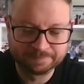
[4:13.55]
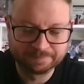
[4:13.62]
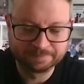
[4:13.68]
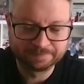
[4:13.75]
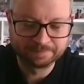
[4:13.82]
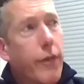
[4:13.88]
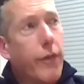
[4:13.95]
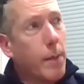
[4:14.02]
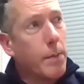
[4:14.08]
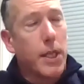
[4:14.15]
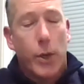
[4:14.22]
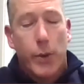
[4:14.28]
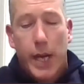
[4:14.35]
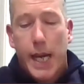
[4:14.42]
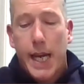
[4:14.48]
Best way for them to
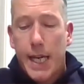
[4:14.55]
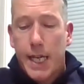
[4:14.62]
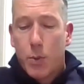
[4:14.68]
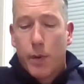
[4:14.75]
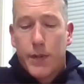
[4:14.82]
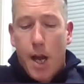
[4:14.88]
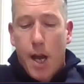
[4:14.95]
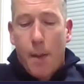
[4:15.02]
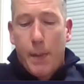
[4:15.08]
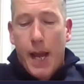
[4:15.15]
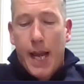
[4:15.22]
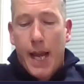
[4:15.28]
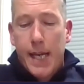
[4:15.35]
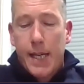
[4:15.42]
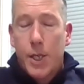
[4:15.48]
do it is we've set up
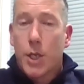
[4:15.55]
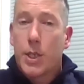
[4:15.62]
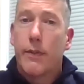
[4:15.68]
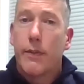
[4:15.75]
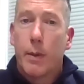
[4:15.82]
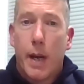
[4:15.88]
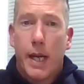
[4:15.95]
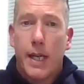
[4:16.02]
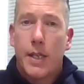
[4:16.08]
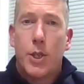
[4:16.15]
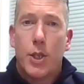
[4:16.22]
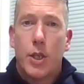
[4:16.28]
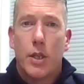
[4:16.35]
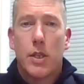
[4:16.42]
a Just Giving page.